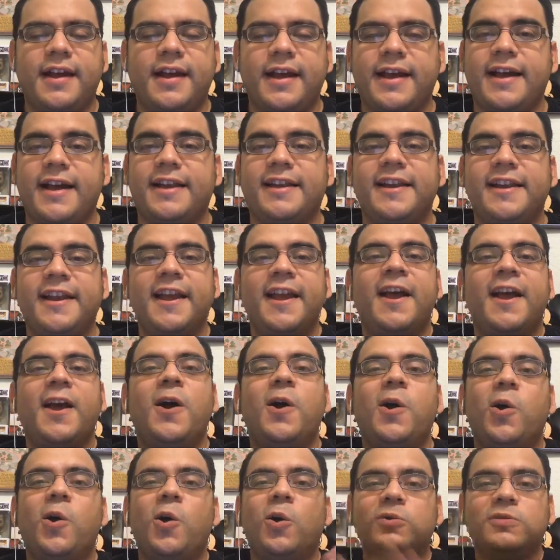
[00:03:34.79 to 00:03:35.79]
I got
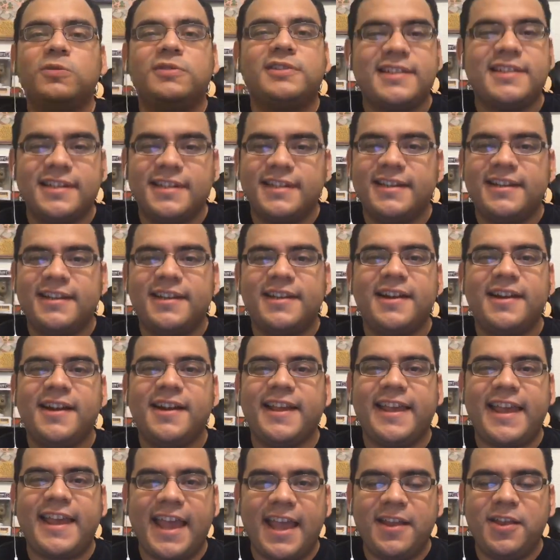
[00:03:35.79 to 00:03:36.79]
Holt,
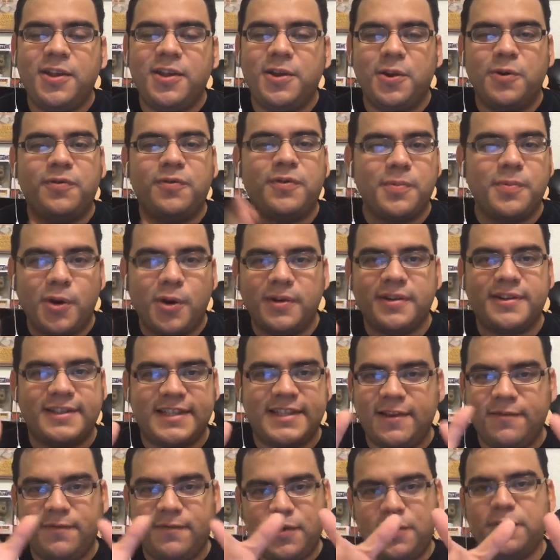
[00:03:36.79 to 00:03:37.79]

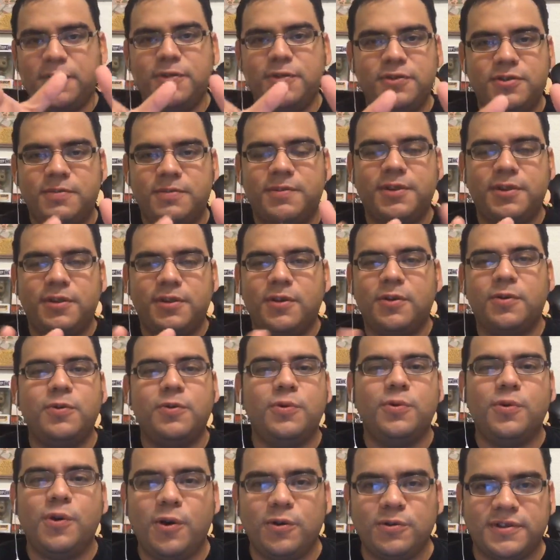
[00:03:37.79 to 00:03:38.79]
see, if you're a YouTuber, you know
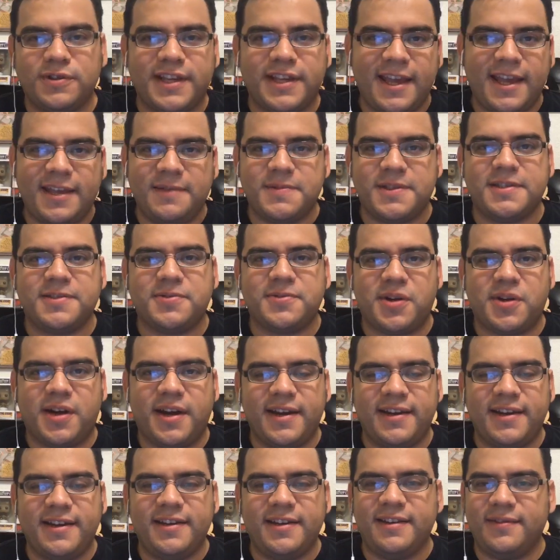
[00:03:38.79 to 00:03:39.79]
who Holt Games is,
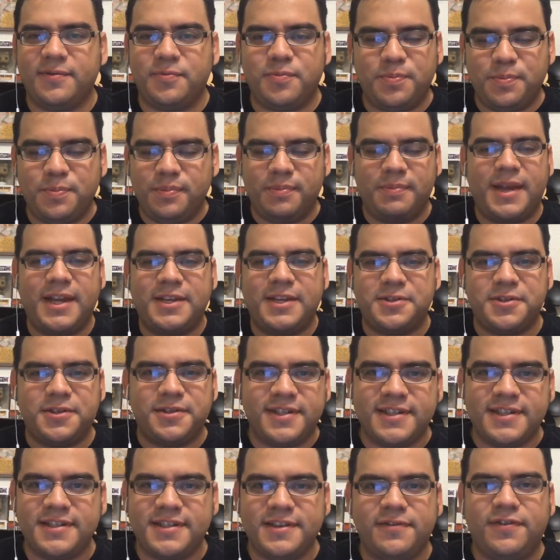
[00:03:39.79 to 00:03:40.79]
right? Major
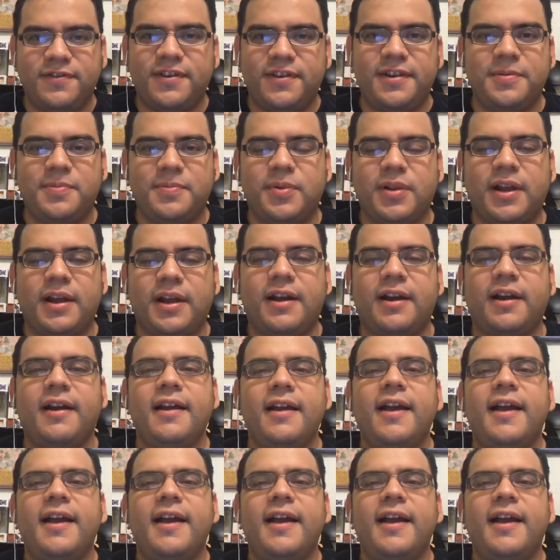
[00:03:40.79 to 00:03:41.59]
Disney Infinity player.